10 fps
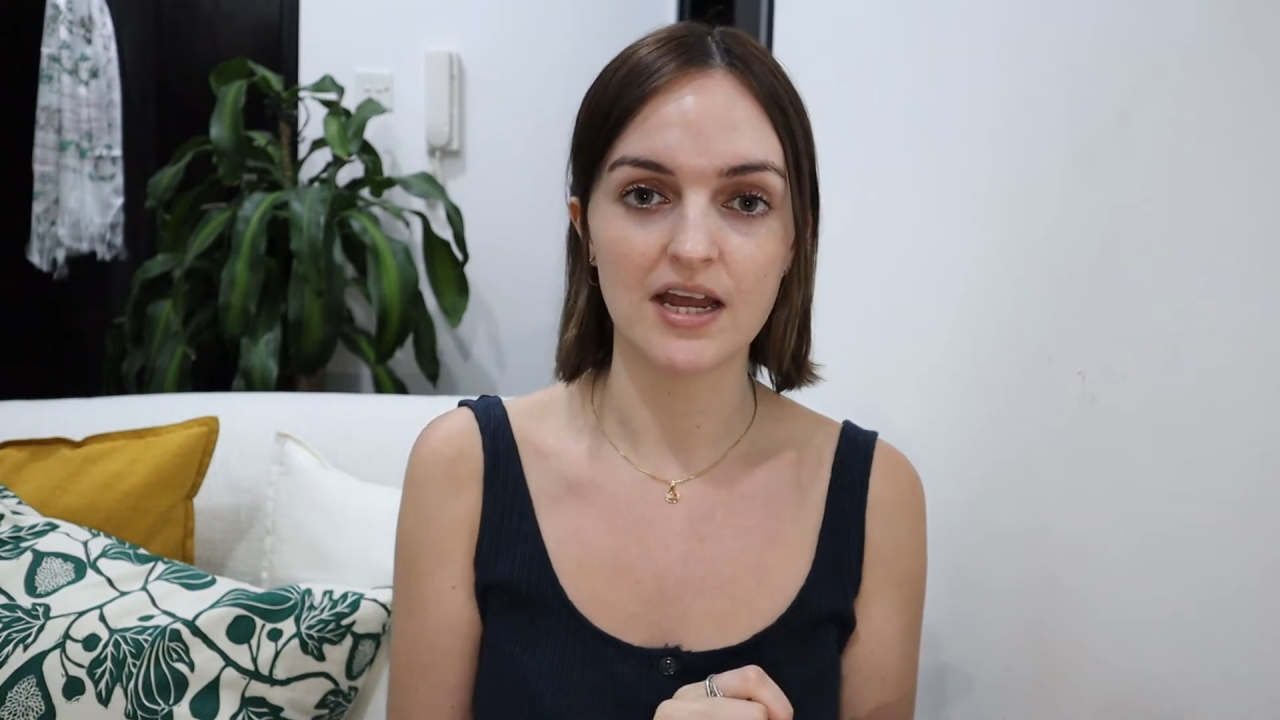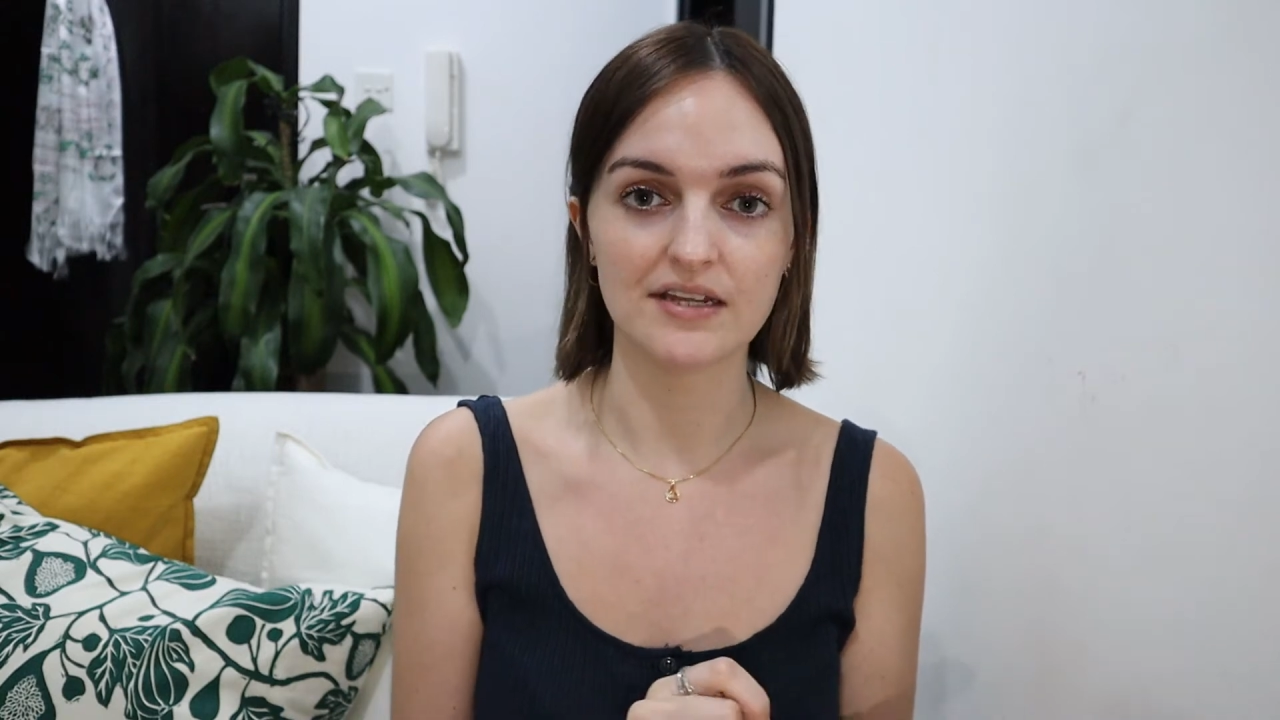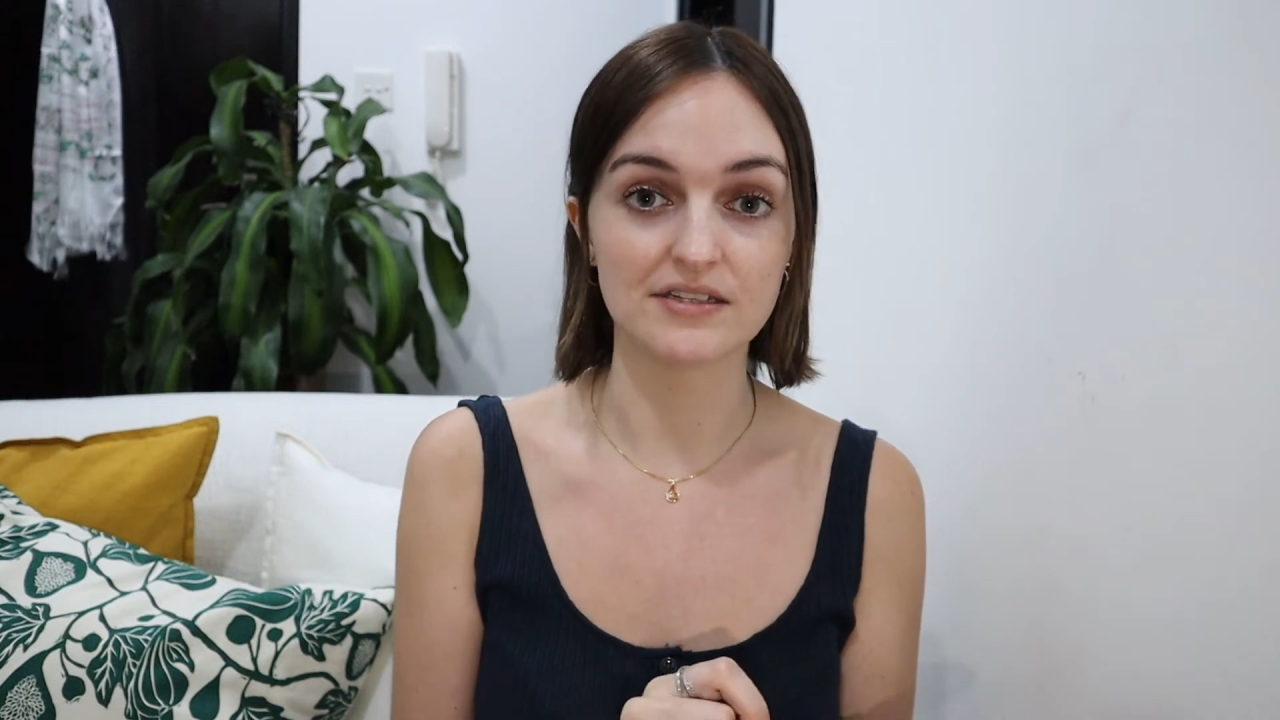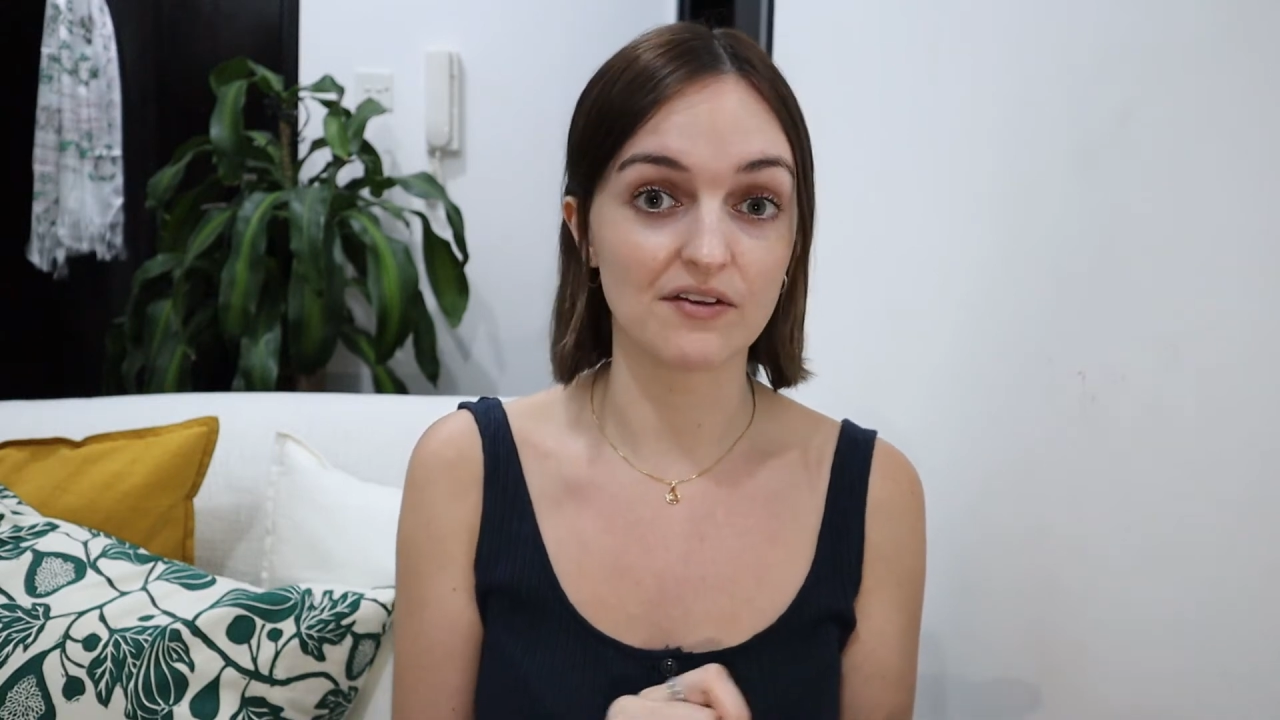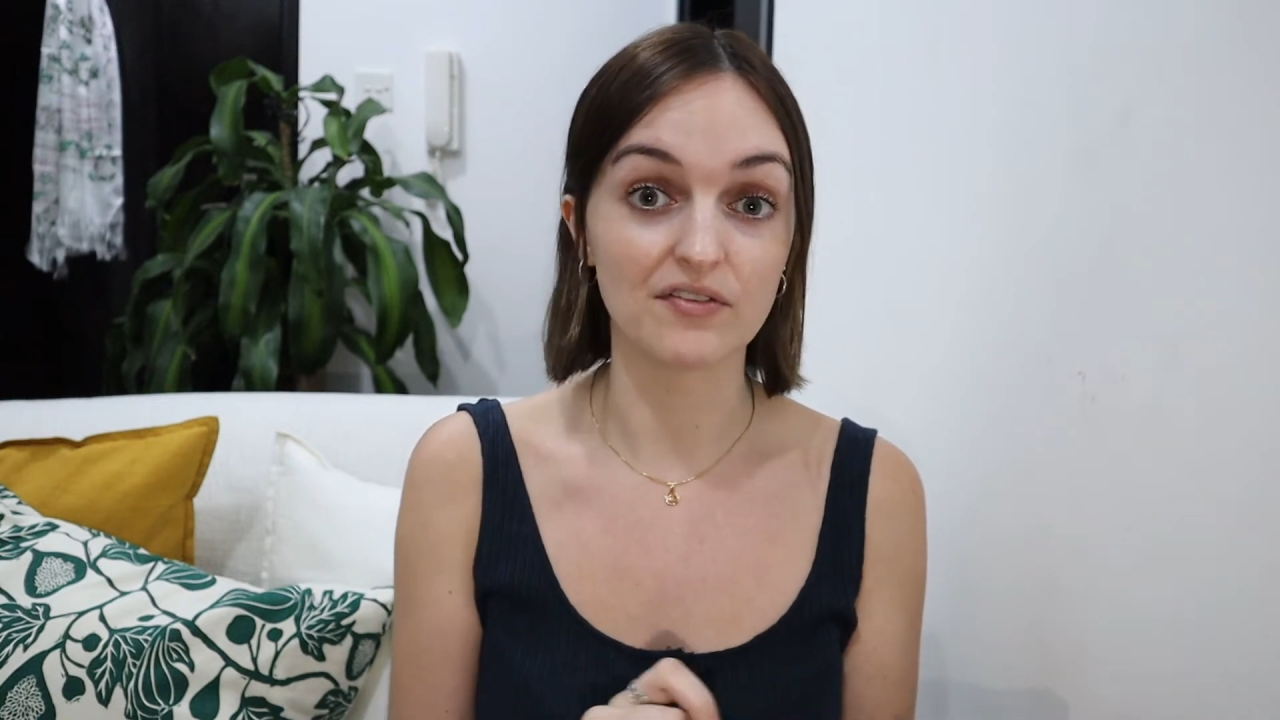
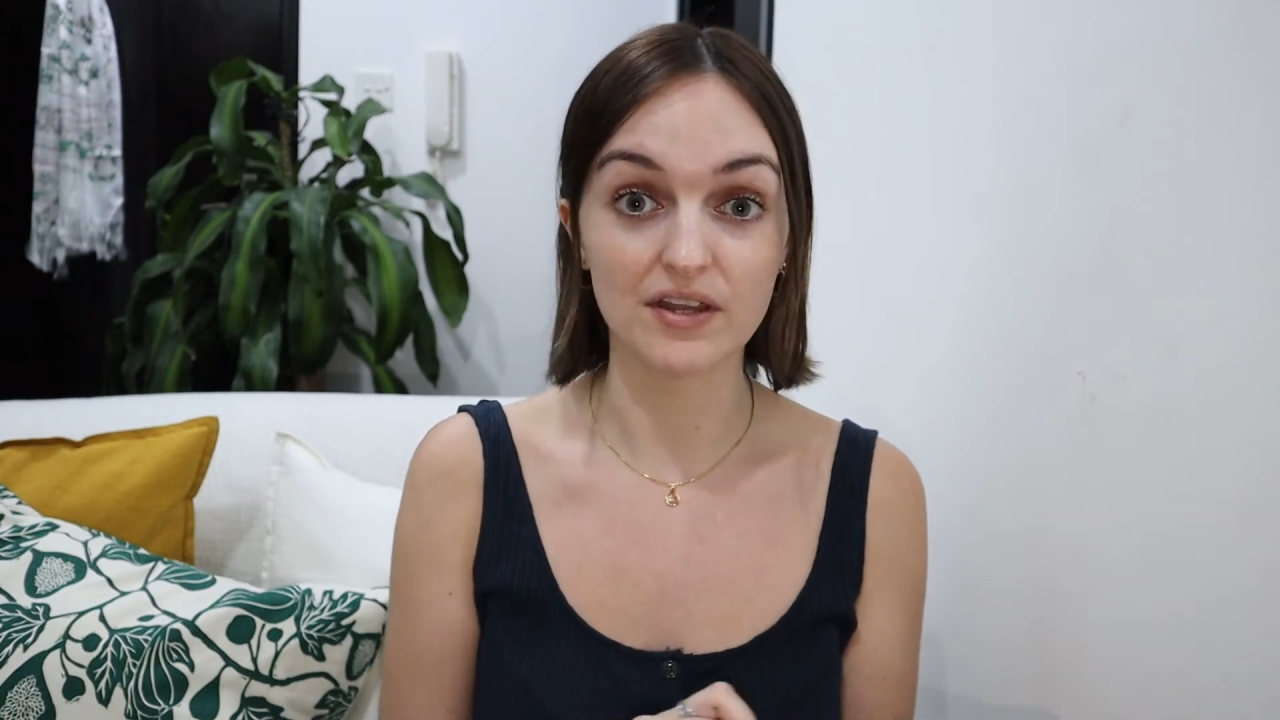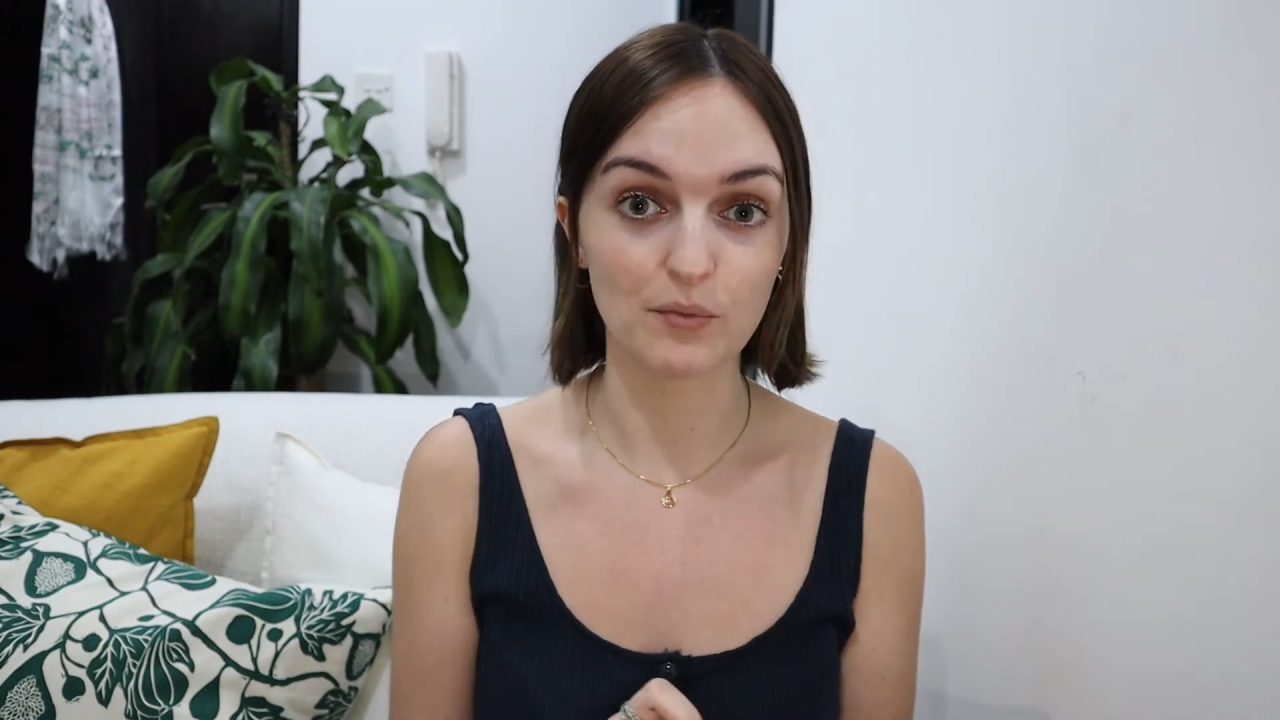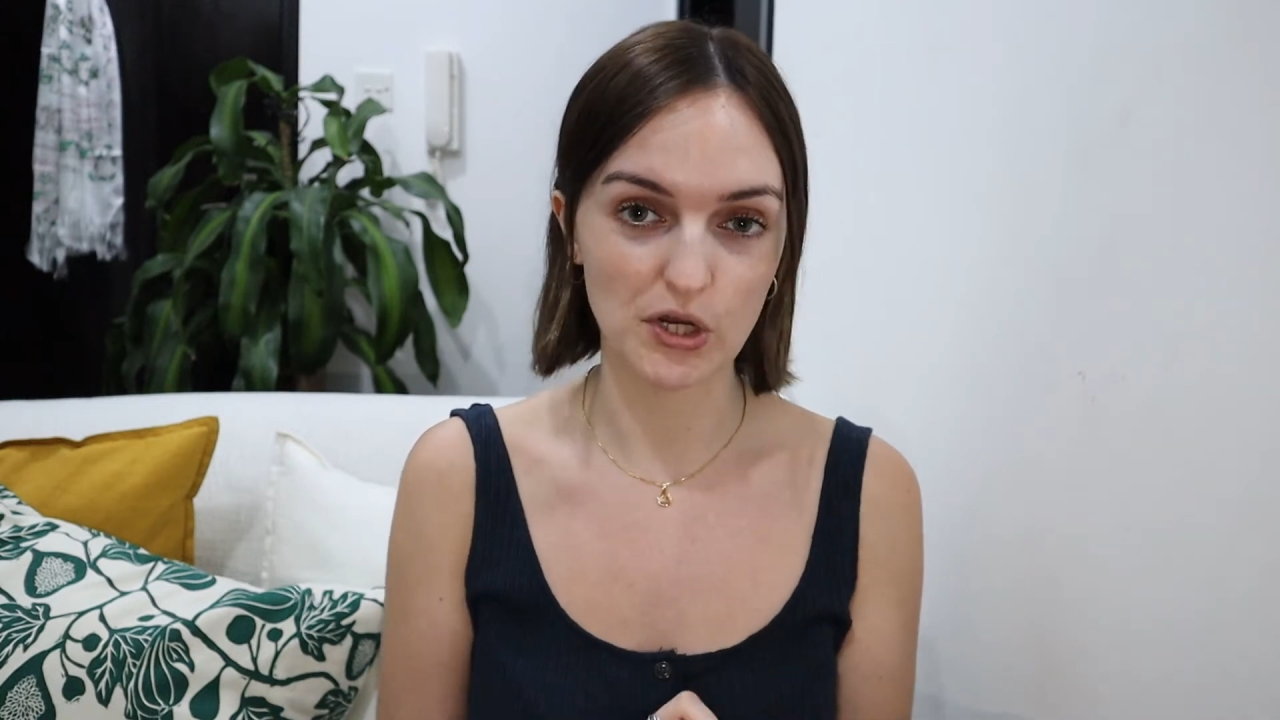and stuff that they